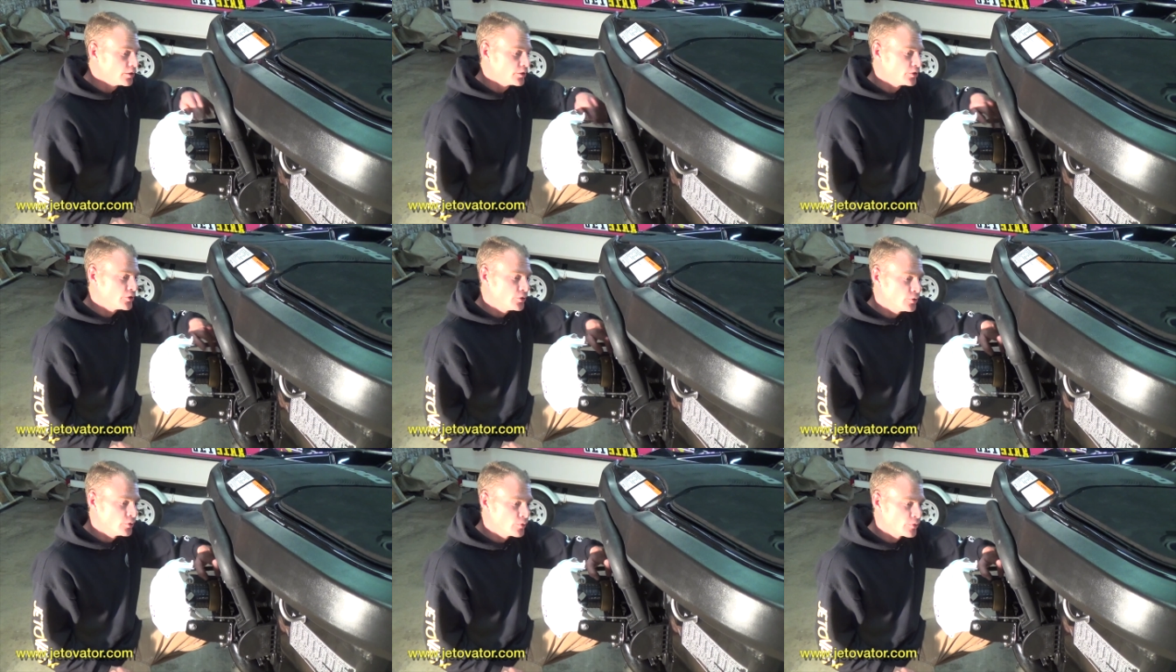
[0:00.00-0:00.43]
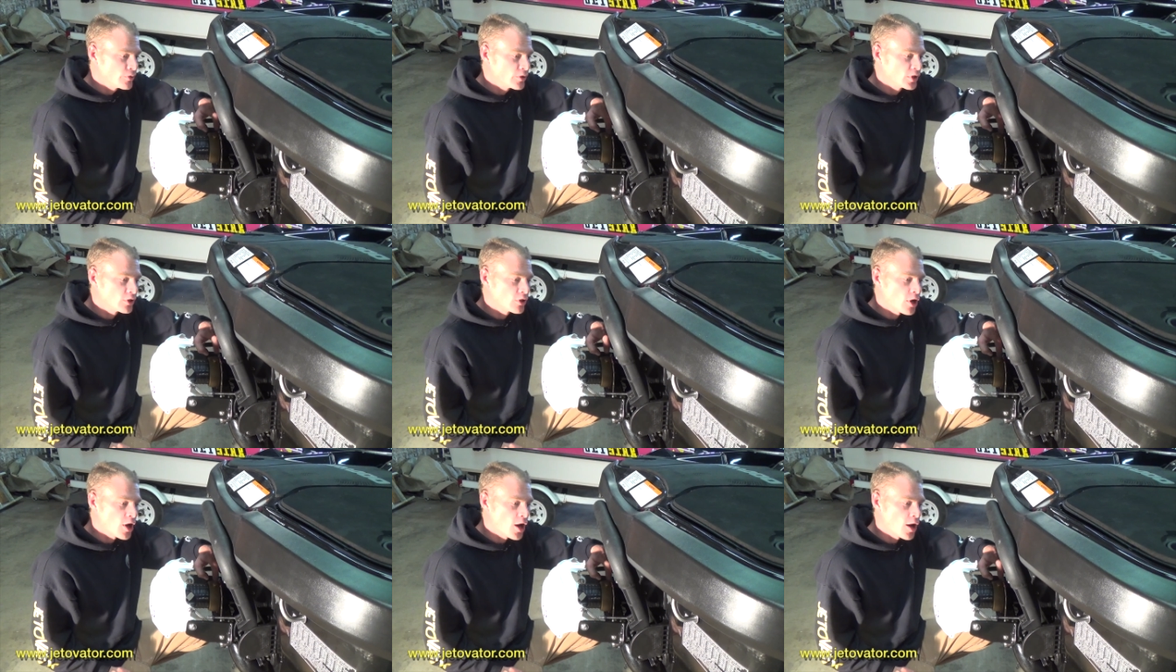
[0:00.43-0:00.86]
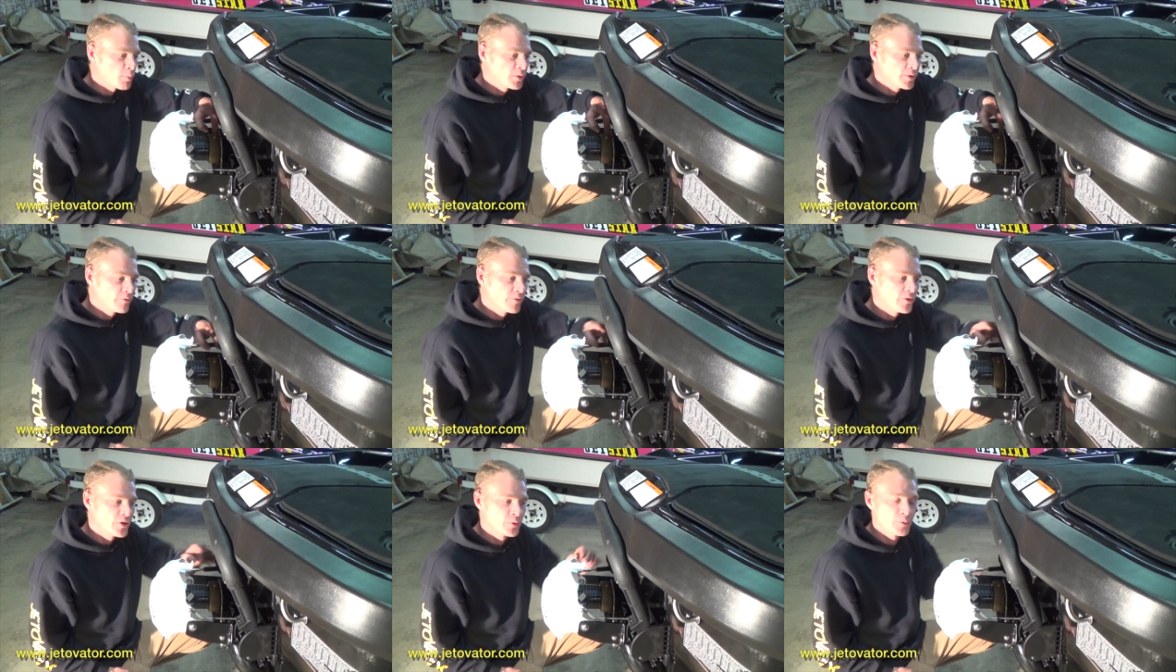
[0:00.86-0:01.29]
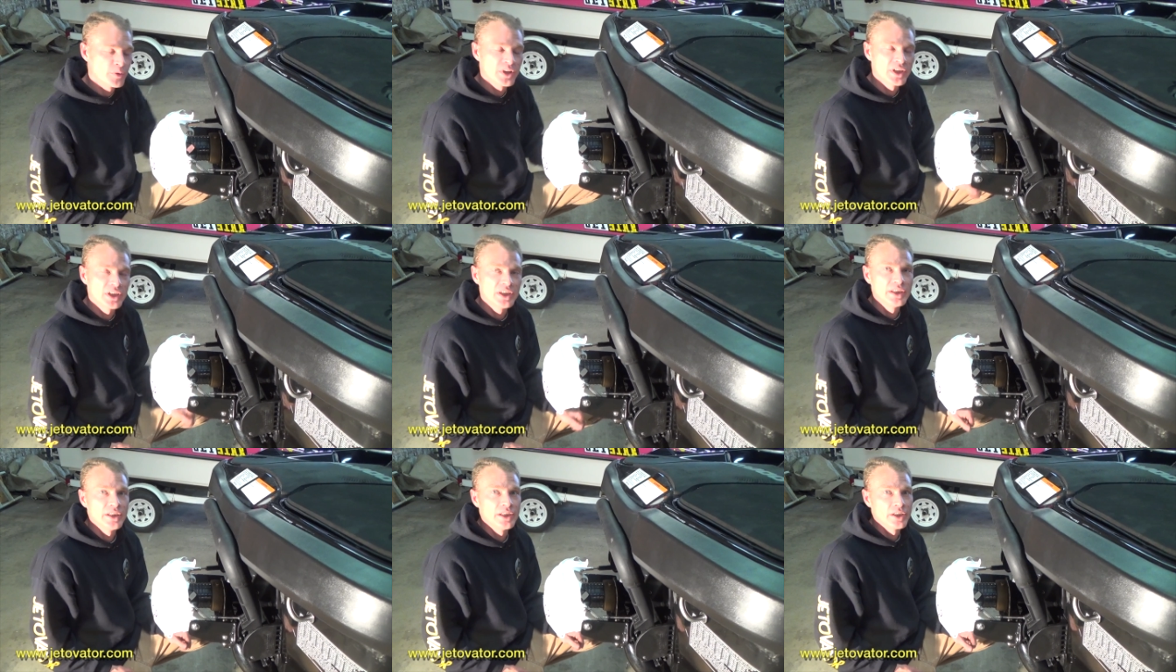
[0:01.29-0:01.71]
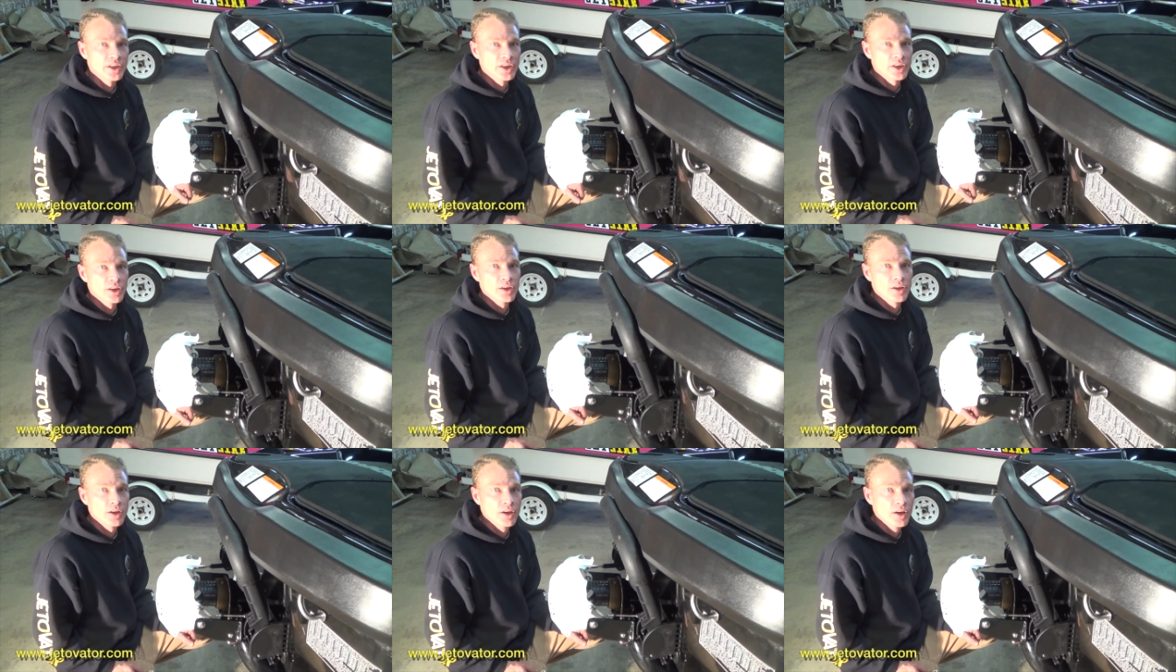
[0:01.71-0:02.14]
to the top of the ring
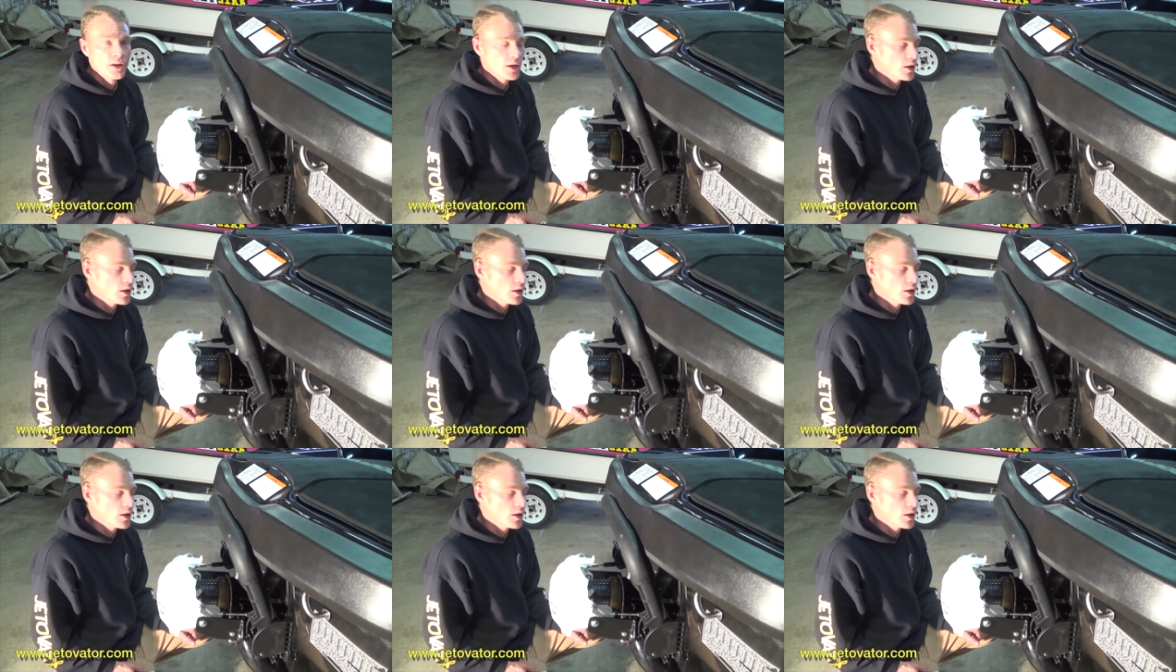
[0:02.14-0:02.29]
here.